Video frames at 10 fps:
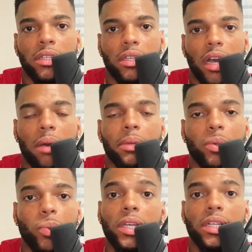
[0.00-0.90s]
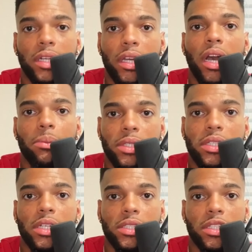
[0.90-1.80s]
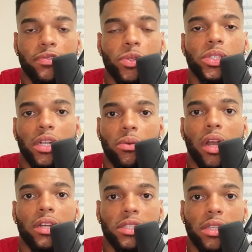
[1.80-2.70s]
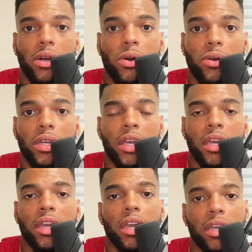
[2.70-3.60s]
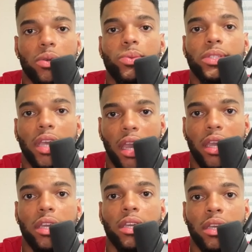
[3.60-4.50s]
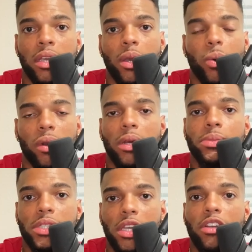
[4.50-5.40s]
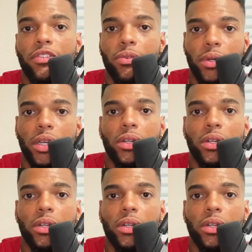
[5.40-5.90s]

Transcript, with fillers: Comment win in the comment section if you stuck around this long and you take what I'm saying for real,